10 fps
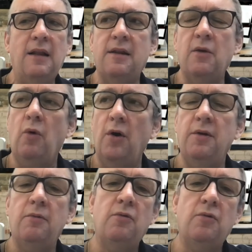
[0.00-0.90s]
The
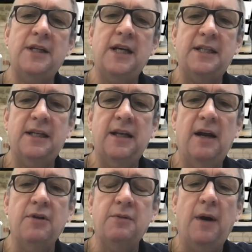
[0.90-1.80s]
one that we were testing
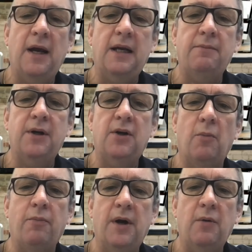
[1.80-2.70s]
there is by a company
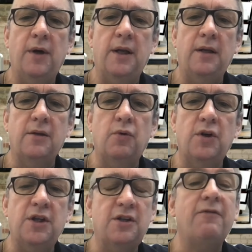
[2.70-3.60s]
called Britwind,
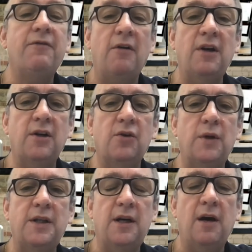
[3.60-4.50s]
which is a very good
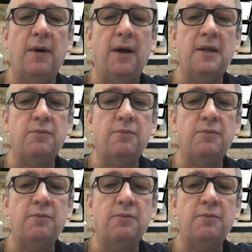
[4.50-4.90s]
wind turbine.